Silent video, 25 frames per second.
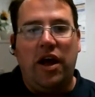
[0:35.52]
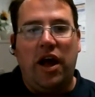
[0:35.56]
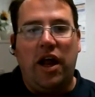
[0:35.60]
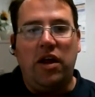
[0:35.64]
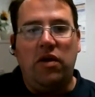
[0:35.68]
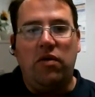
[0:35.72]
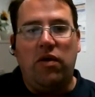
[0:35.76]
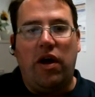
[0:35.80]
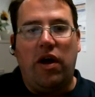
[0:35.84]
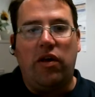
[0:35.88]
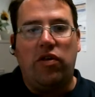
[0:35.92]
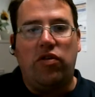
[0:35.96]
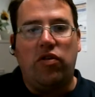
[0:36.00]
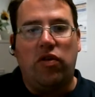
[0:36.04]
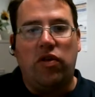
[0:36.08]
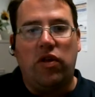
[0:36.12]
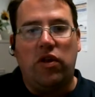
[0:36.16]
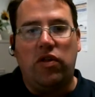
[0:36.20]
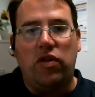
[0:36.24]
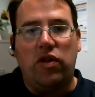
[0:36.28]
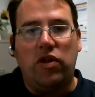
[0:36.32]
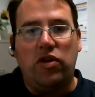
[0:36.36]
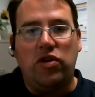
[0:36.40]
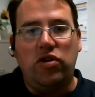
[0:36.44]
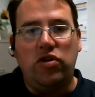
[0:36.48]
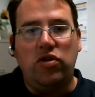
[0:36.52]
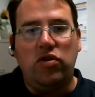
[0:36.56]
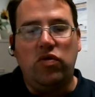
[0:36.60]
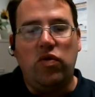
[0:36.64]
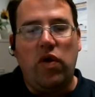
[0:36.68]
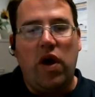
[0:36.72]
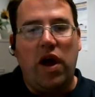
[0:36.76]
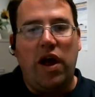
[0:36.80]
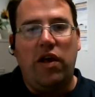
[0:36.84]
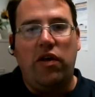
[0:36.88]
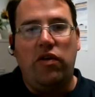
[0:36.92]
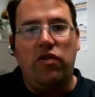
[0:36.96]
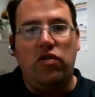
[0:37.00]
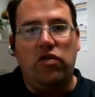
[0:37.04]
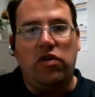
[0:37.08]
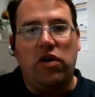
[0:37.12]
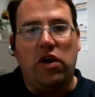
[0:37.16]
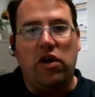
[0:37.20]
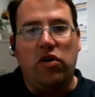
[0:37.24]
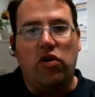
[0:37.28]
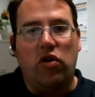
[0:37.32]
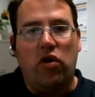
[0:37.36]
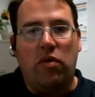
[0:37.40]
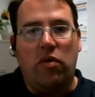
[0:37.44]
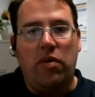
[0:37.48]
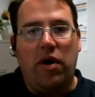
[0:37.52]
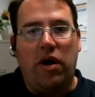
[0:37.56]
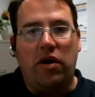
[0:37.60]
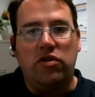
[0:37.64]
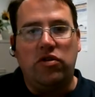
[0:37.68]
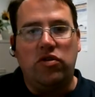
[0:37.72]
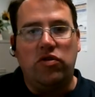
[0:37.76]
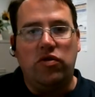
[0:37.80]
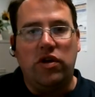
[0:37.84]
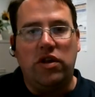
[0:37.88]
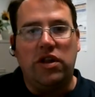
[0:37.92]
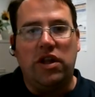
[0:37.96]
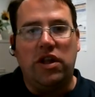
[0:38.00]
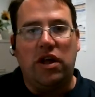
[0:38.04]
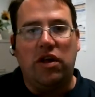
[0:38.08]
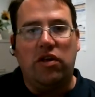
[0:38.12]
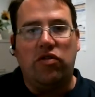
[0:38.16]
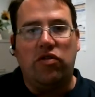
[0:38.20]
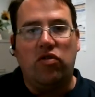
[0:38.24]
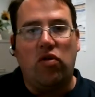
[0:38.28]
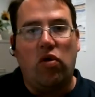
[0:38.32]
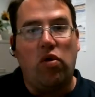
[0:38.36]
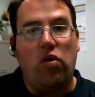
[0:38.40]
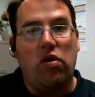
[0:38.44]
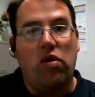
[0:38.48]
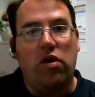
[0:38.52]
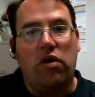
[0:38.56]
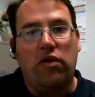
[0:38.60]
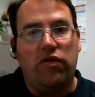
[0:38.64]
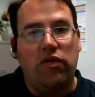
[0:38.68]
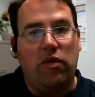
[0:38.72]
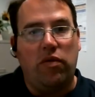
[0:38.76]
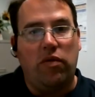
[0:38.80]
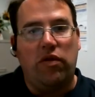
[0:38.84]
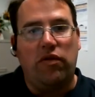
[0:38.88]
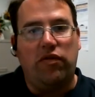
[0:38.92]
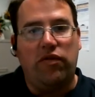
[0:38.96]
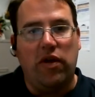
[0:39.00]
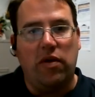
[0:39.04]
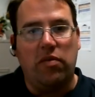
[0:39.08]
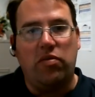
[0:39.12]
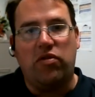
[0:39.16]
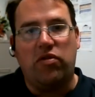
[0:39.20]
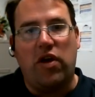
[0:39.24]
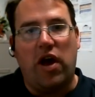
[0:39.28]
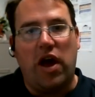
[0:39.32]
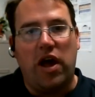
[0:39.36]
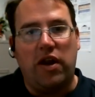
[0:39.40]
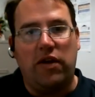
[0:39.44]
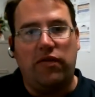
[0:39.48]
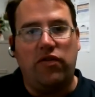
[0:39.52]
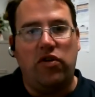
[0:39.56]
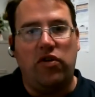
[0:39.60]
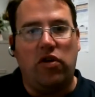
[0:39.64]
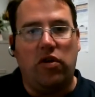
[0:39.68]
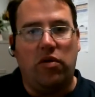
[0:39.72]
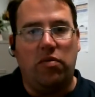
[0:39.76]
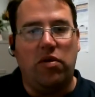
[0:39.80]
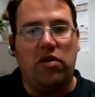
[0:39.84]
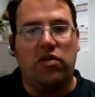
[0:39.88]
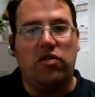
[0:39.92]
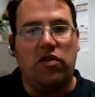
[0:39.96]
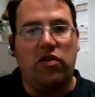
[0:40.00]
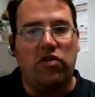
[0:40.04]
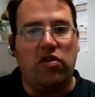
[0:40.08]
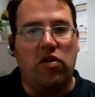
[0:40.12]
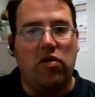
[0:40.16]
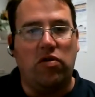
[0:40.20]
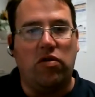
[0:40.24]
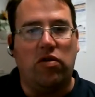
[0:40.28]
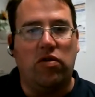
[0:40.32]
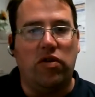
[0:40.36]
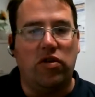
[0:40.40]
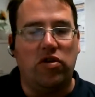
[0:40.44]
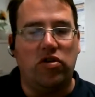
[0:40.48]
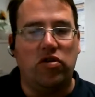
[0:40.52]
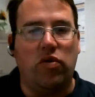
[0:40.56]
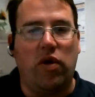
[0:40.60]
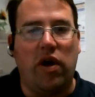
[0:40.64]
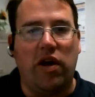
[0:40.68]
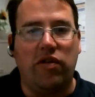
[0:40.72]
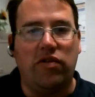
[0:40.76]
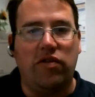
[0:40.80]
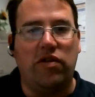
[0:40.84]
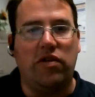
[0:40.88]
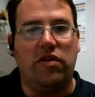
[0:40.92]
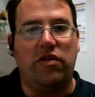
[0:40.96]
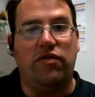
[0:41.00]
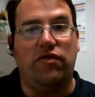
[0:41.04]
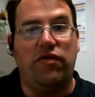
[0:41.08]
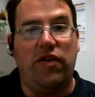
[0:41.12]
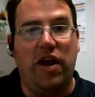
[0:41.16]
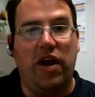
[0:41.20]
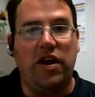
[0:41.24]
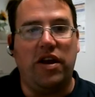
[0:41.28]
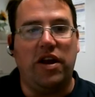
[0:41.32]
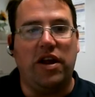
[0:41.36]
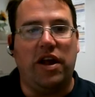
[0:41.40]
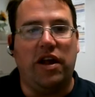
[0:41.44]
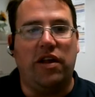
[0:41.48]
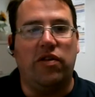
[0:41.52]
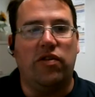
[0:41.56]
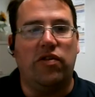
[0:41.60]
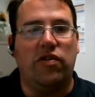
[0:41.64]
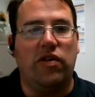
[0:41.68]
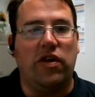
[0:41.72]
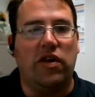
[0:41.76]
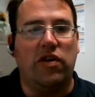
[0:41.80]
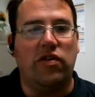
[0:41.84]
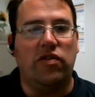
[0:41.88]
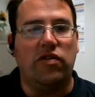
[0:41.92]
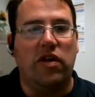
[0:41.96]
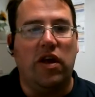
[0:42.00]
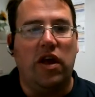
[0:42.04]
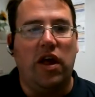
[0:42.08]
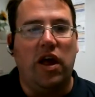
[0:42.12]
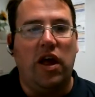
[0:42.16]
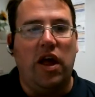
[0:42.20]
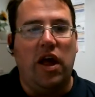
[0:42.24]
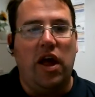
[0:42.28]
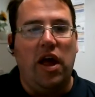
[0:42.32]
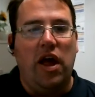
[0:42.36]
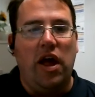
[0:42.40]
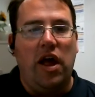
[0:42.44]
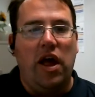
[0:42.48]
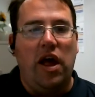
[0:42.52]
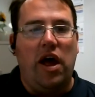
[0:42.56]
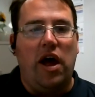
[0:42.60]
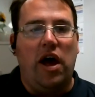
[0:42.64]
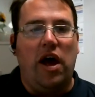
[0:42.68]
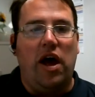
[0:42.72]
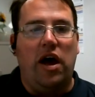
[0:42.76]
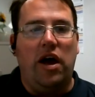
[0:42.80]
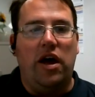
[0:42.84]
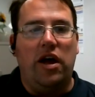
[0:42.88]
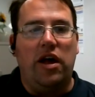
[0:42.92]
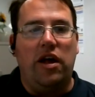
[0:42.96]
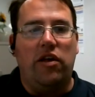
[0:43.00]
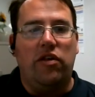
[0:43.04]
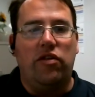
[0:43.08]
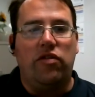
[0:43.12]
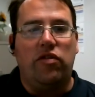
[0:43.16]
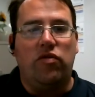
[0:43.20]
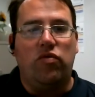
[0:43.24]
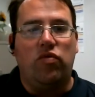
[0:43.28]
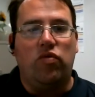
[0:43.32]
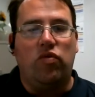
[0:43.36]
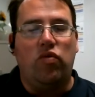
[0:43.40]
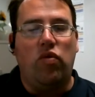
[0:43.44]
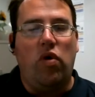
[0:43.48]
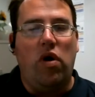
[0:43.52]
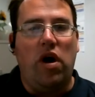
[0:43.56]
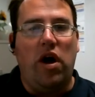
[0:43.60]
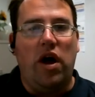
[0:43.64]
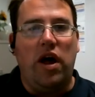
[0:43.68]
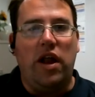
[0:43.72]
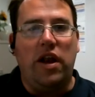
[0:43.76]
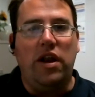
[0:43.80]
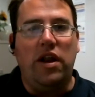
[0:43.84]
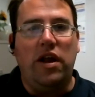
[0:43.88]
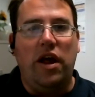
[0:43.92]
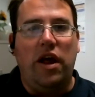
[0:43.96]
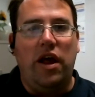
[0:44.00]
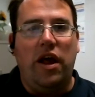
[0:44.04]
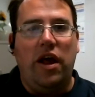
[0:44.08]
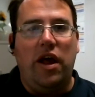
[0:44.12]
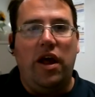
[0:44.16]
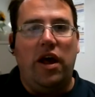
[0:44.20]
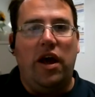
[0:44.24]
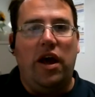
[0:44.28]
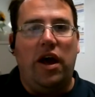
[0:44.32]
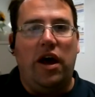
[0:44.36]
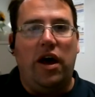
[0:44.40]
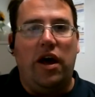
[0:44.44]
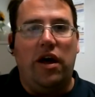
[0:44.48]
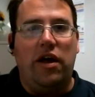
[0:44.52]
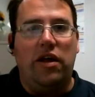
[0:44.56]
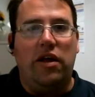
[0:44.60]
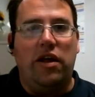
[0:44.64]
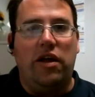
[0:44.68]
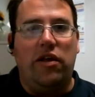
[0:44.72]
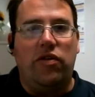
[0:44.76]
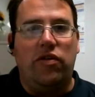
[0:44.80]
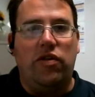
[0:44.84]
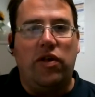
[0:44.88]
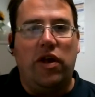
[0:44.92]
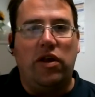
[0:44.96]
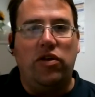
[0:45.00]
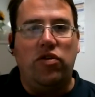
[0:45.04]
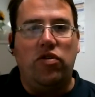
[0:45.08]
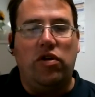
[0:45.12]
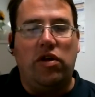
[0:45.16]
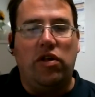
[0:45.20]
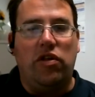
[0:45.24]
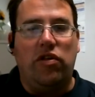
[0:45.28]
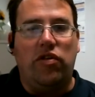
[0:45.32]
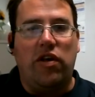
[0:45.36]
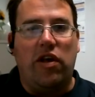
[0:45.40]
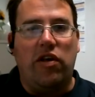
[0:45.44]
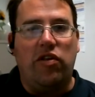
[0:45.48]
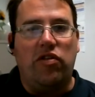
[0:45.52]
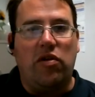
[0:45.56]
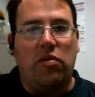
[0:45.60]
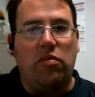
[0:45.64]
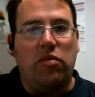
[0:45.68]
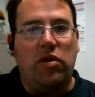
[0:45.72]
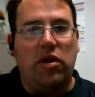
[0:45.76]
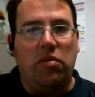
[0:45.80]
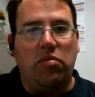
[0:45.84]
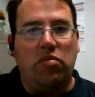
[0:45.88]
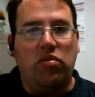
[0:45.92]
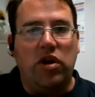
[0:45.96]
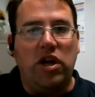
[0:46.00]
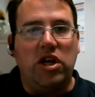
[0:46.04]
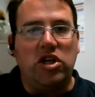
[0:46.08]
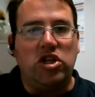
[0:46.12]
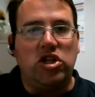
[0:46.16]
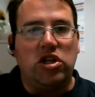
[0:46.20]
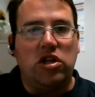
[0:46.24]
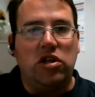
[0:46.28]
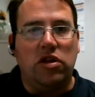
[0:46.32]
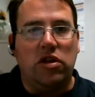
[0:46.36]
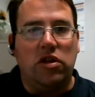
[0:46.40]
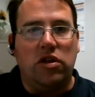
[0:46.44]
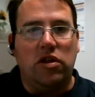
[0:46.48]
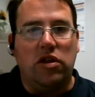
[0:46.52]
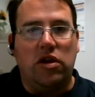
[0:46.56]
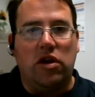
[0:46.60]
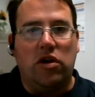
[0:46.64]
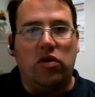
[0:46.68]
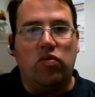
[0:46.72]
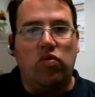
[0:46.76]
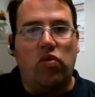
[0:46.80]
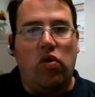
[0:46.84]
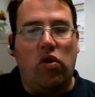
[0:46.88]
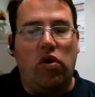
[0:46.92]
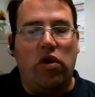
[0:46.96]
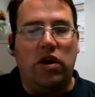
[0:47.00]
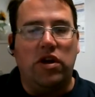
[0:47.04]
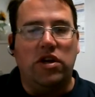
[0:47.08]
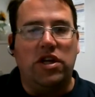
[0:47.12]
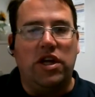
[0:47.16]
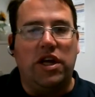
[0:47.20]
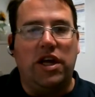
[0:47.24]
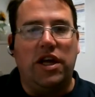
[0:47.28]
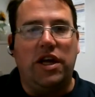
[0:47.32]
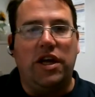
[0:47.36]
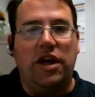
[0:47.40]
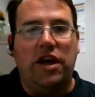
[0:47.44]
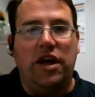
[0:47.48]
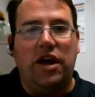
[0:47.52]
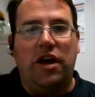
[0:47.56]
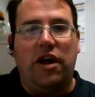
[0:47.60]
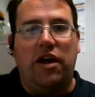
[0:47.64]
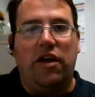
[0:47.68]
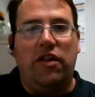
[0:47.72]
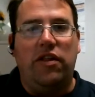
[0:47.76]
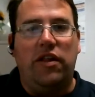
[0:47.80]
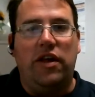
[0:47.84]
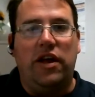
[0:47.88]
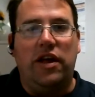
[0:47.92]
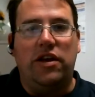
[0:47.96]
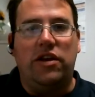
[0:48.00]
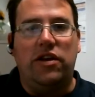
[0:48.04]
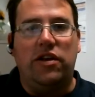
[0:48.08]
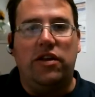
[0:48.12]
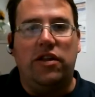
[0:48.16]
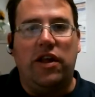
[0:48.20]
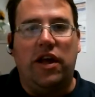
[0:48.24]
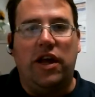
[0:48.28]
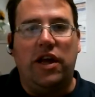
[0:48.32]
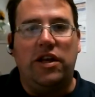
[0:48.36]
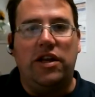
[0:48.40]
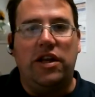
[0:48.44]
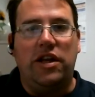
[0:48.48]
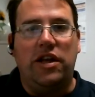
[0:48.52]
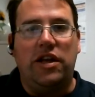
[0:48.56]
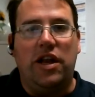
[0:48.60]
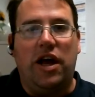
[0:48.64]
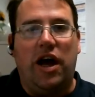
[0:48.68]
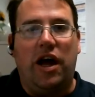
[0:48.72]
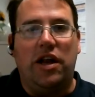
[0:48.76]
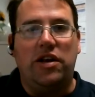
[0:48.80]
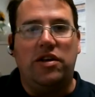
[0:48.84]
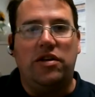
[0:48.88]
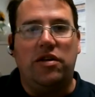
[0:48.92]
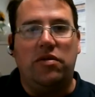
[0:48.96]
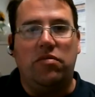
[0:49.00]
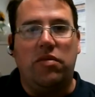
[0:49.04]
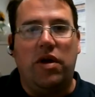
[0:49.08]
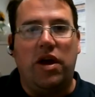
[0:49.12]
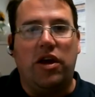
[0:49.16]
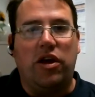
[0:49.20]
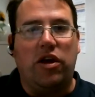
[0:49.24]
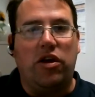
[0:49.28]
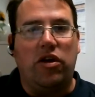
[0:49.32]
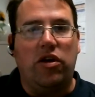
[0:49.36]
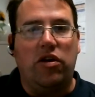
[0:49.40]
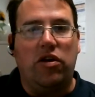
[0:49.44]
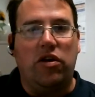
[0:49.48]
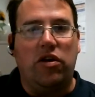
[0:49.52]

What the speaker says: Anyway, so the two ways you can go about doing this, or from the flip side, if you're a business owner, the two ways to defend against this is one, is that you can say somebody breached their warranty, that they did not make.